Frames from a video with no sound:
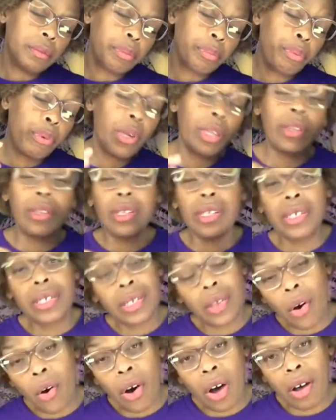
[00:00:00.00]
print this
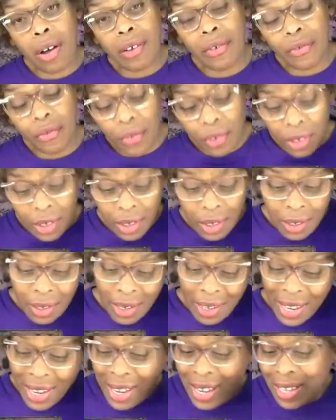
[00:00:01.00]
off,
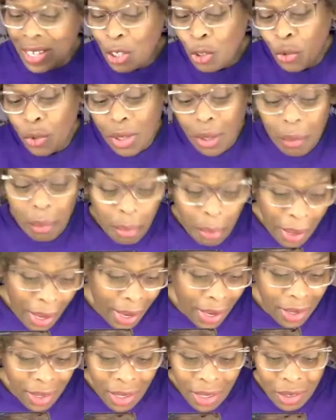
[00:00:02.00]
and you can
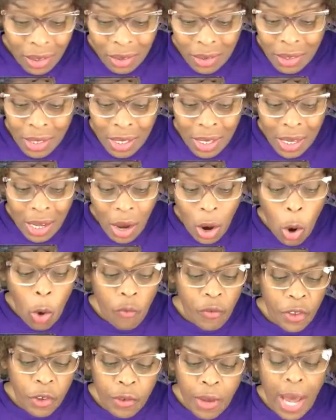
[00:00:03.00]
paint it.
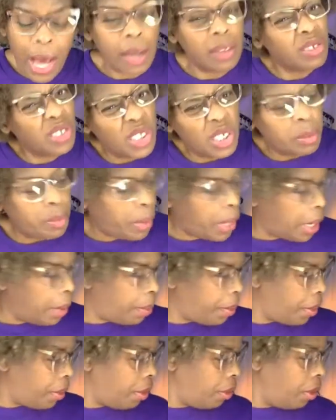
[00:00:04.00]
Hopefully you got good
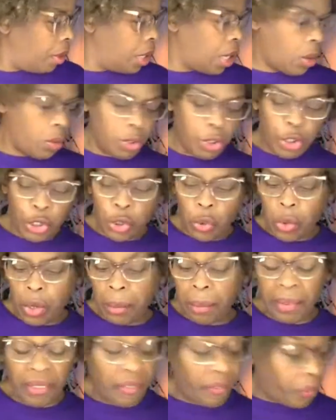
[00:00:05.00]
paper. And I was
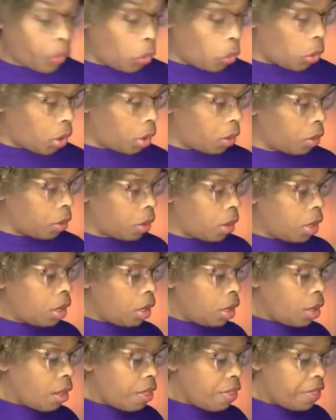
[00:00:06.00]
showing before
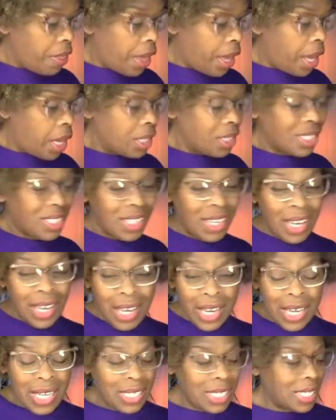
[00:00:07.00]
that
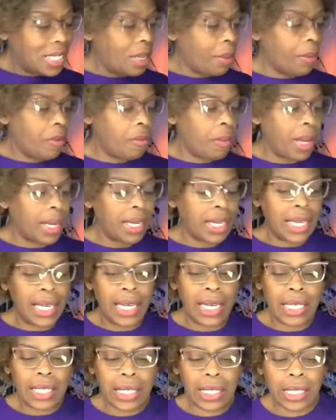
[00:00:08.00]
in some of my
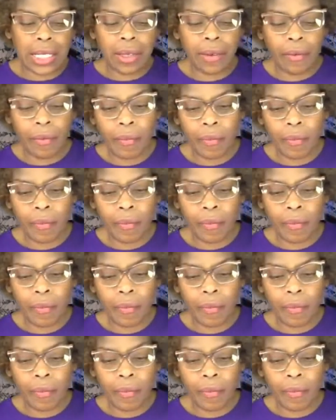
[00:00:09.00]
kits,